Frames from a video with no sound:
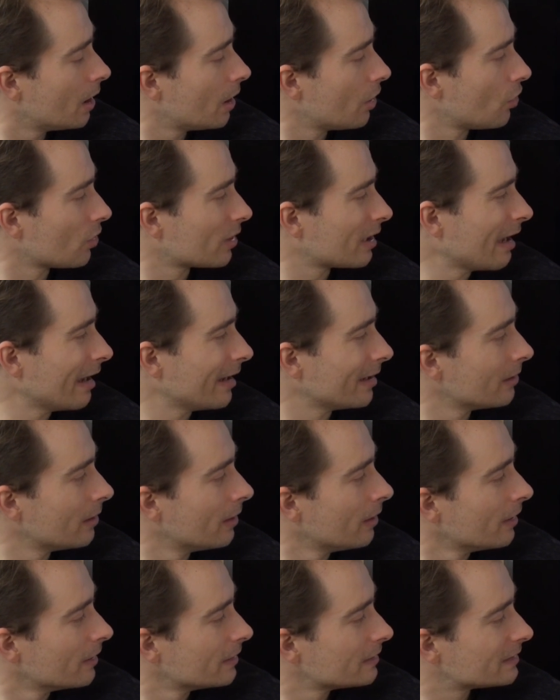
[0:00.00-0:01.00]
Okay.
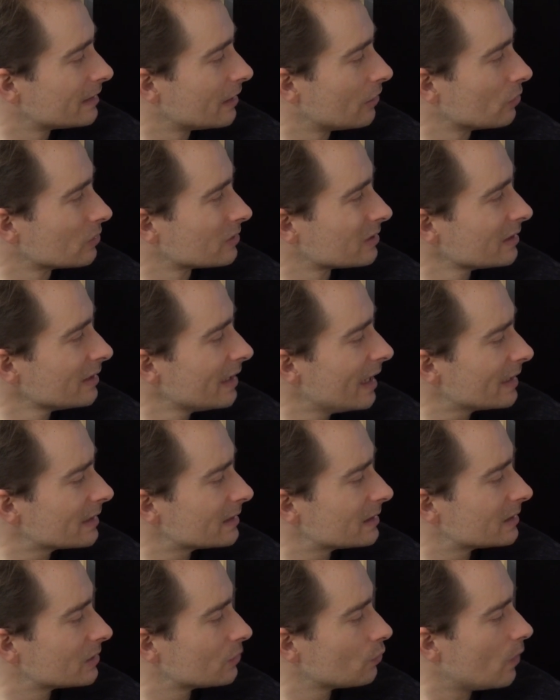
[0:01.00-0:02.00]
So the
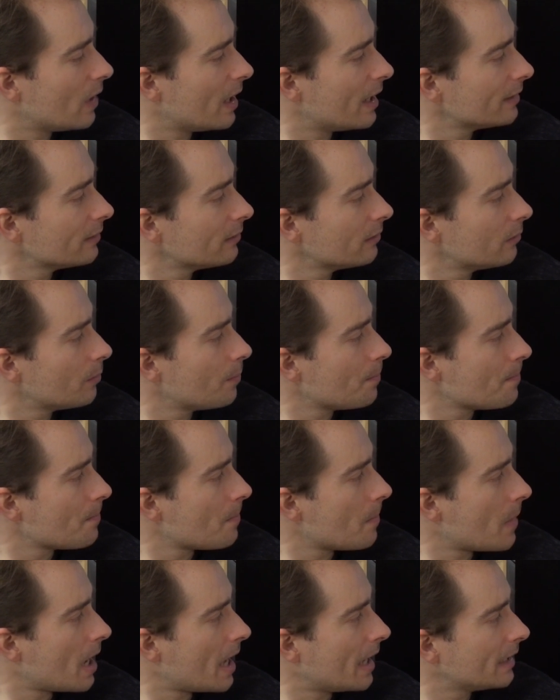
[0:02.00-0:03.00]
next
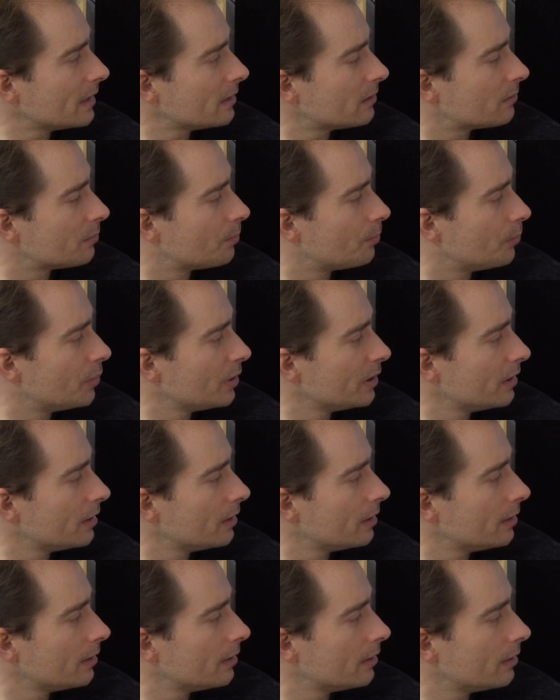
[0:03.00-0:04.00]
one might
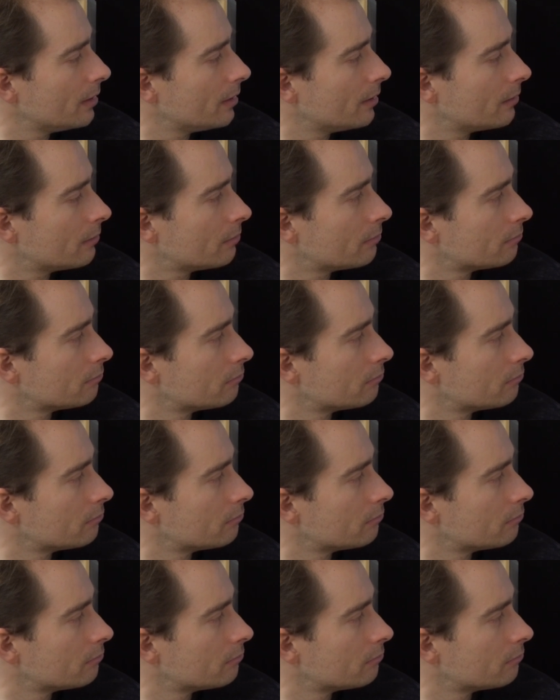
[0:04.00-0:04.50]
be,